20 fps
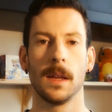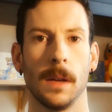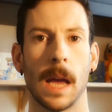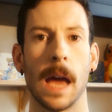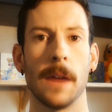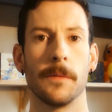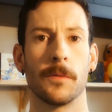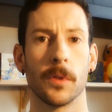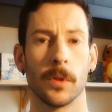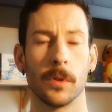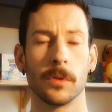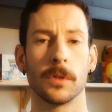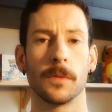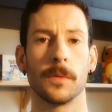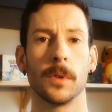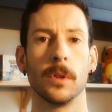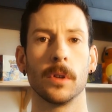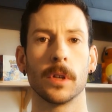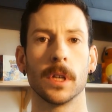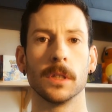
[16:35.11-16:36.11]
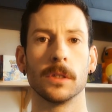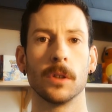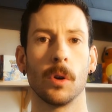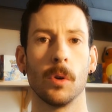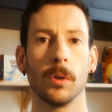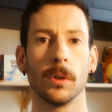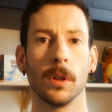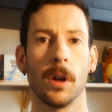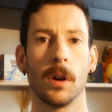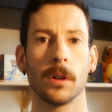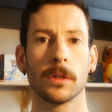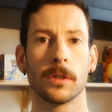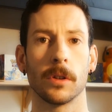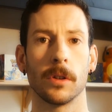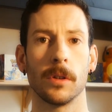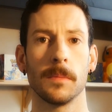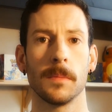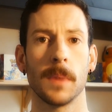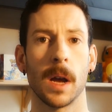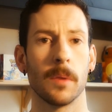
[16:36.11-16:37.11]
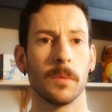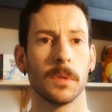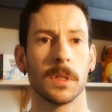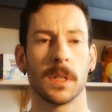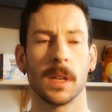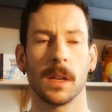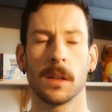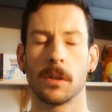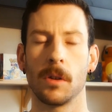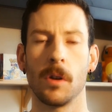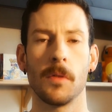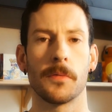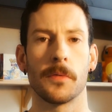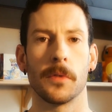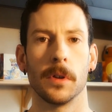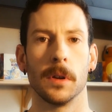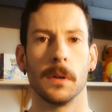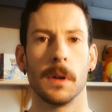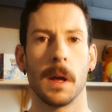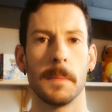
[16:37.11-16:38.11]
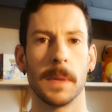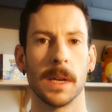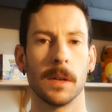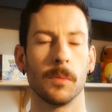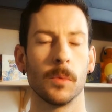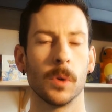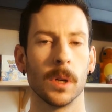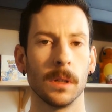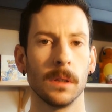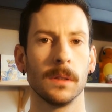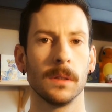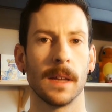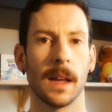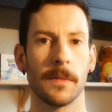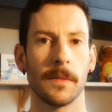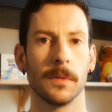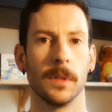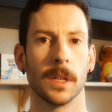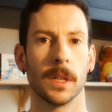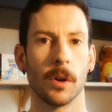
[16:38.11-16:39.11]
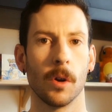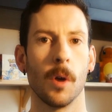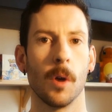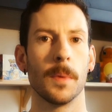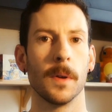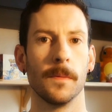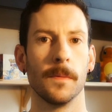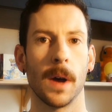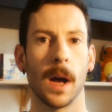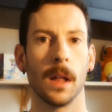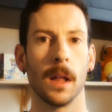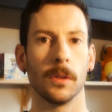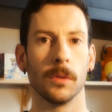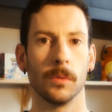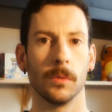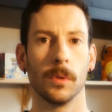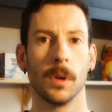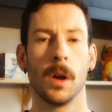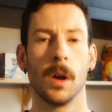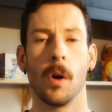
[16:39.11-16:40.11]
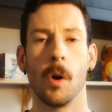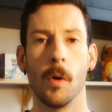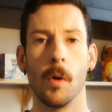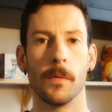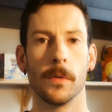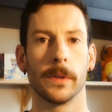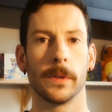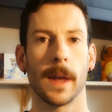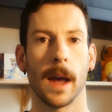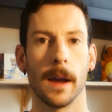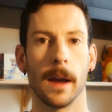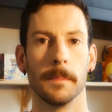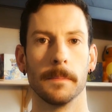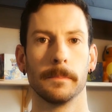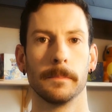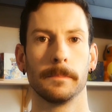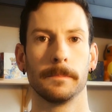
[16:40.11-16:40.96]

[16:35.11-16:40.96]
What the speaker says: And for those of you looking to hold long term, I would say go for it. I mean, it will definitely go up in value over time.